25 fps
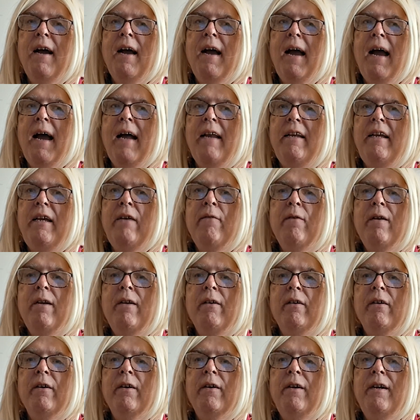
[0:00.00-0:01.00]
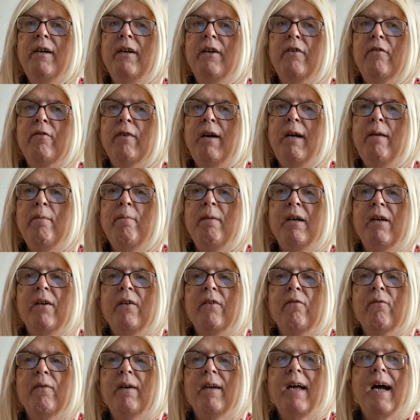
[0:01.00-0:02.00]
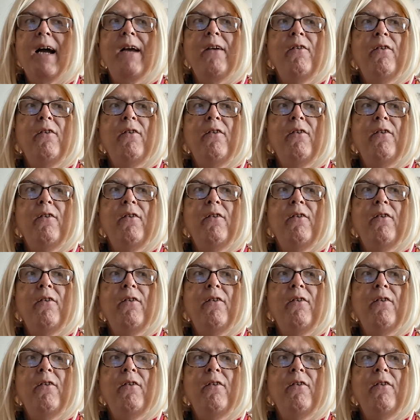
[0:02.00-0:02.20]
And even learning a trade, because what I